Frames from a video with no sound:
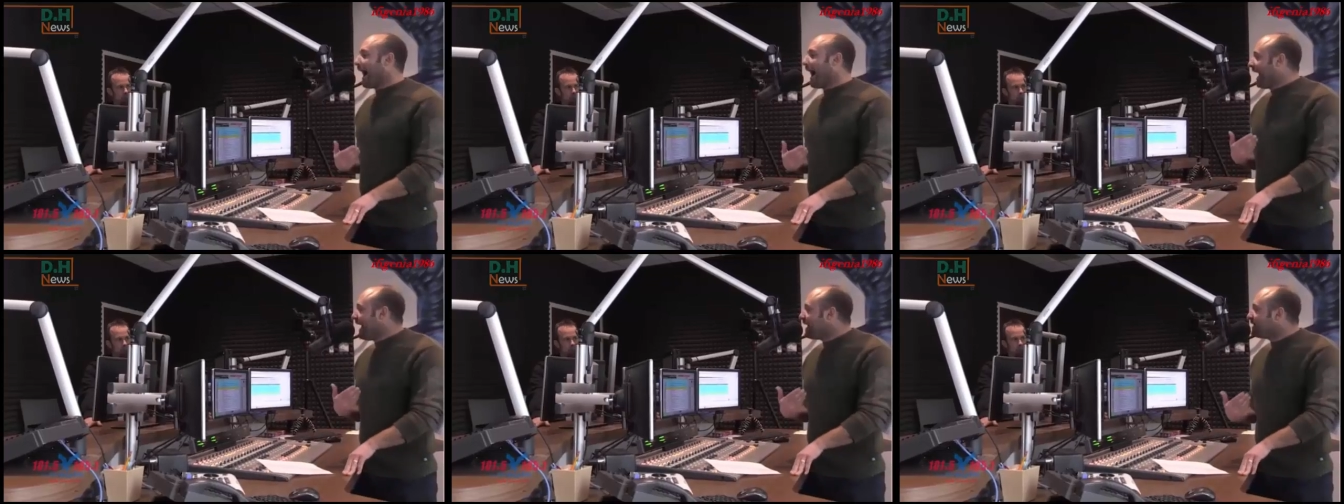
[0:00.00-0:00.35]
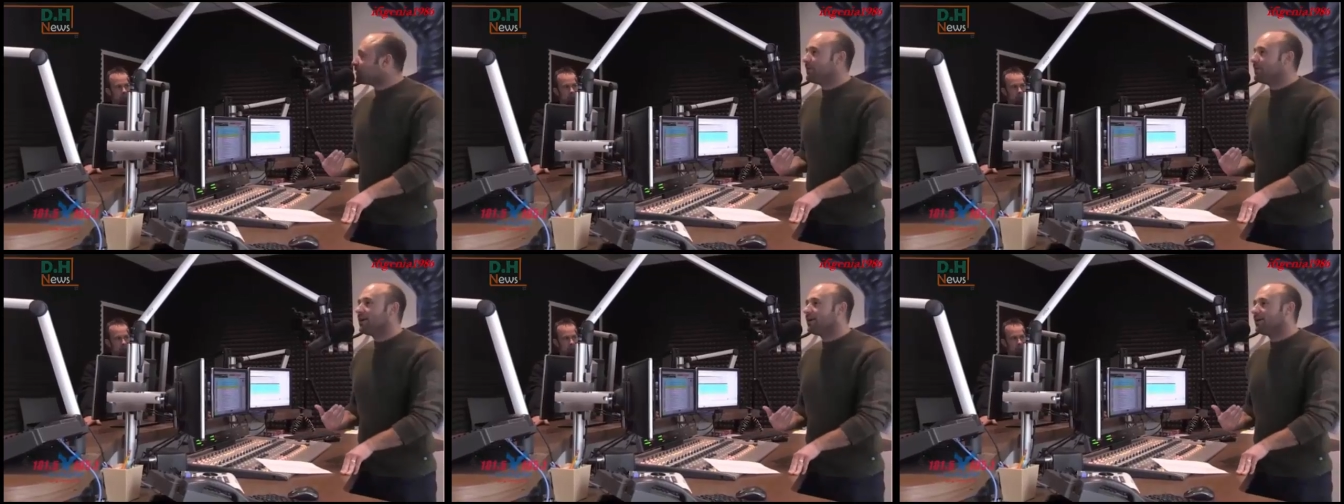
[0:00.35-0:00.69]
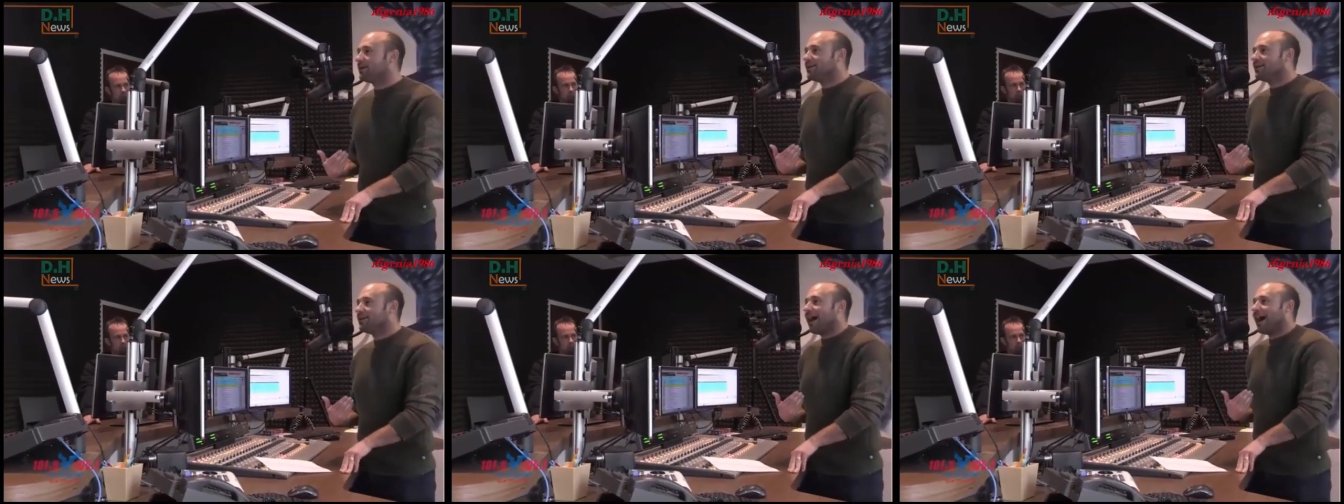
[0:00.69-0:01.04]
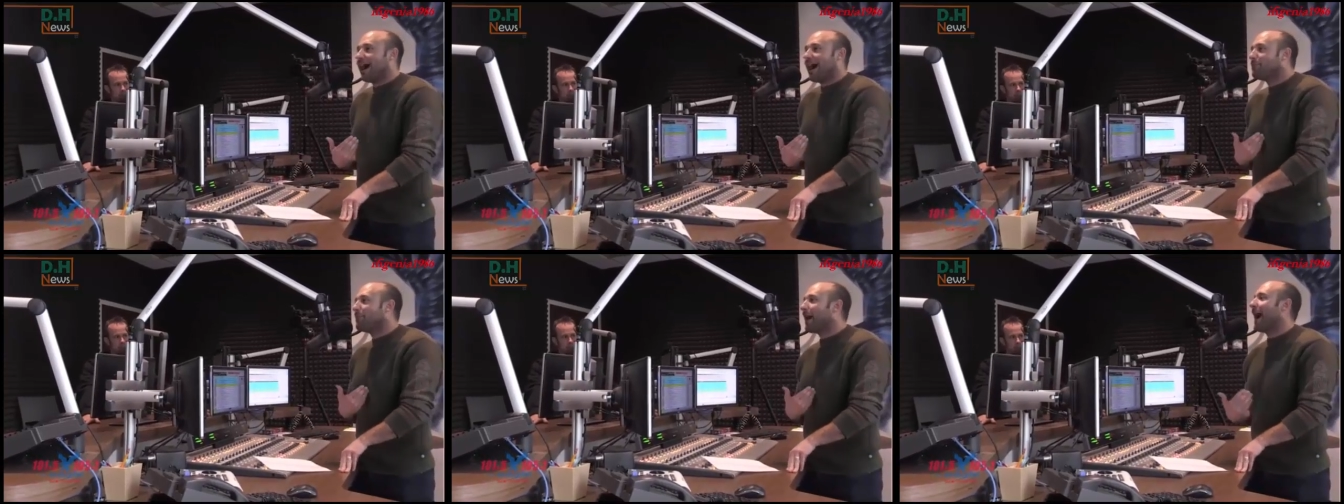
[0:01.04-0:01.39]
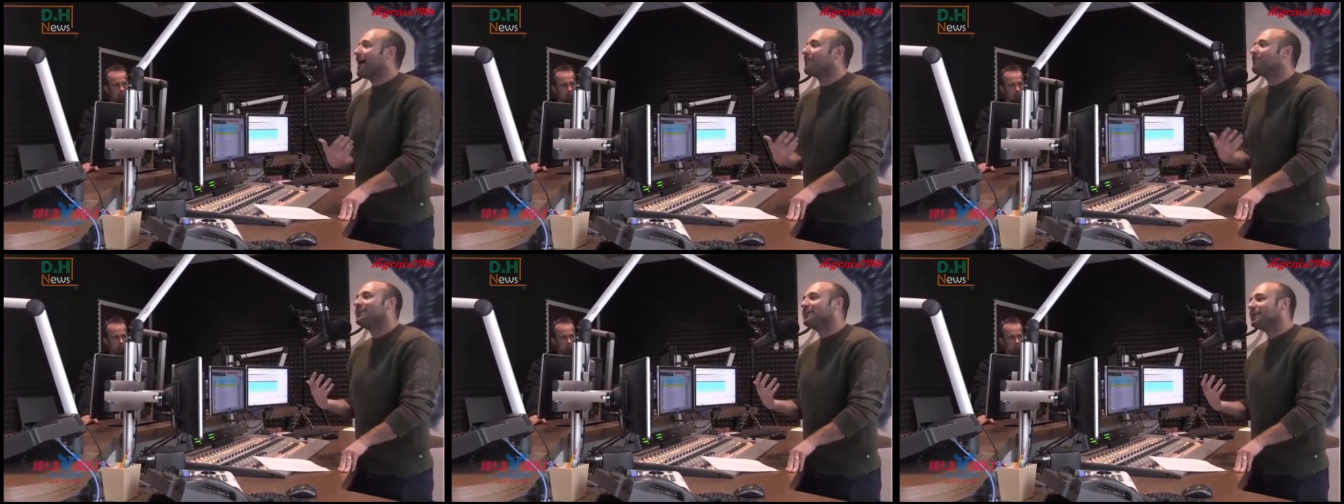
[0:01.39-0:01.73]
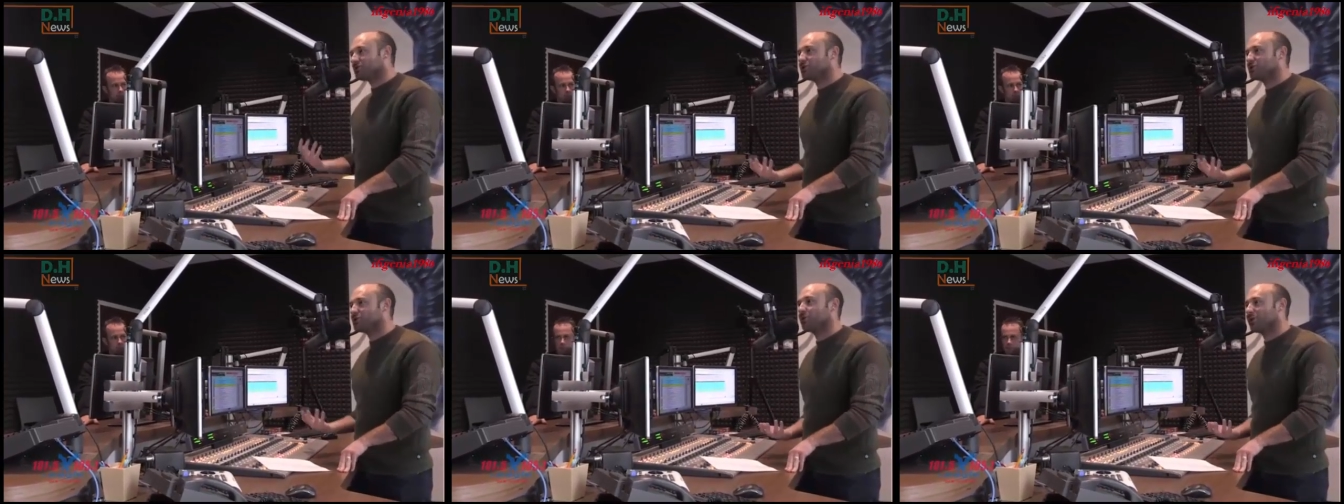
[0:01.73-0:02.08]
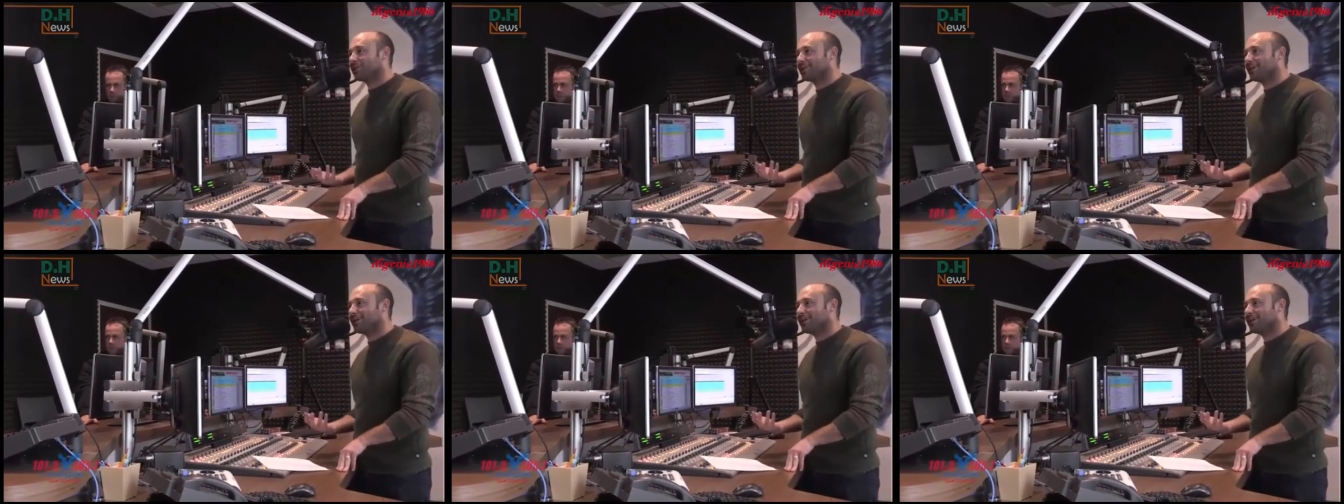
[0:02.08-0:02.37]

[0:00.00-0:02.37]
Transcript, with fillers: I hate to admit it, I'm having an issue with